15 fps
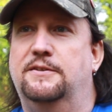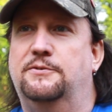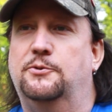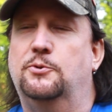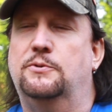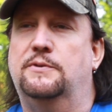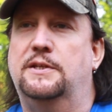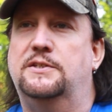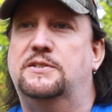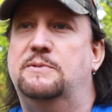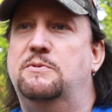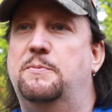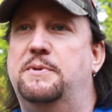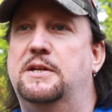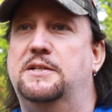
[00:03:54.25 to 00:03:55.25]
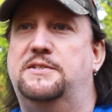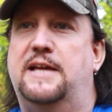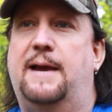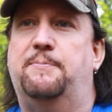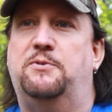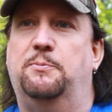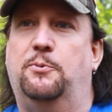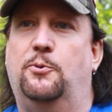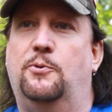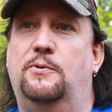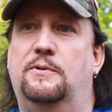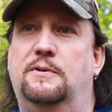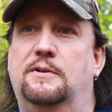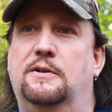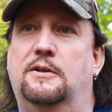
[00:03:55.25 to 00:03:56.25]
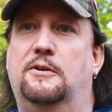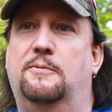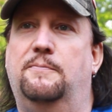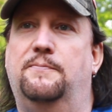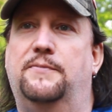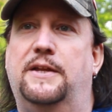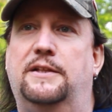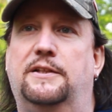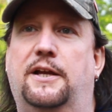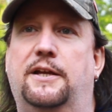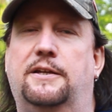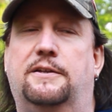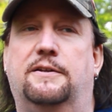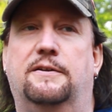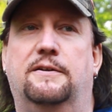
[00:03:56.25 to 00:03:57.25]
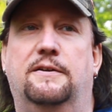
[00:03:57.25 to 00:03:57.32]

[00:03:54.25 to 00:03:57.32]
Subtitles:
they seem to be adaptable. They like